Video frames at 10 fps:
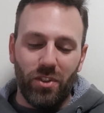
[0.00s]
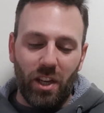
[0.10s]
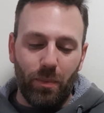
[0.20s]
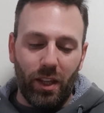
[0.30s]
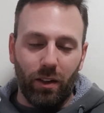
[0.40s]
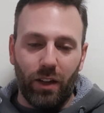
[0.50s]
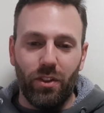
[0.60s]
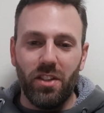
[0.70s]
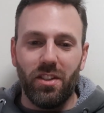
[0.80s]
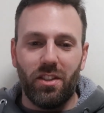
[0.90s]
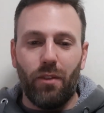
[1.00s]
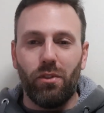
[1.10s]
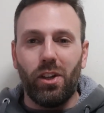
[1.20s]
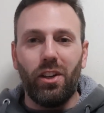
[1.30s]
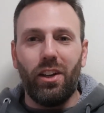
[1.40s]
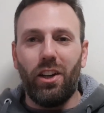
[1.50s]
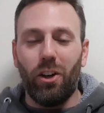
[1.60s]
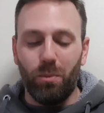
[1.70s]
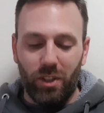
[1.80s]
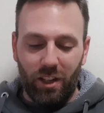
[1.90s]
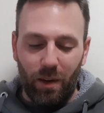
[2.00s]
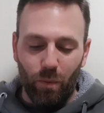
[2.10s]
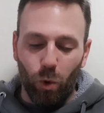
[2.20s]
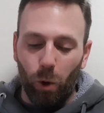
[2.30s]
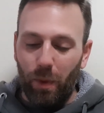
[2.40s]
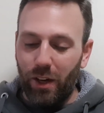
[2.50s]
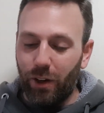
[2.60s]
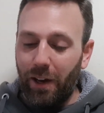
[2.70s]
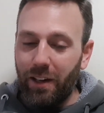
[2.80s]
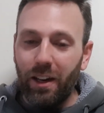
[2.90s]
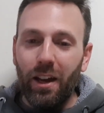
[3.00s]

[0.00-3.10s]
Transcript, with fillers: something like this is definitely going to help to keep warm at night.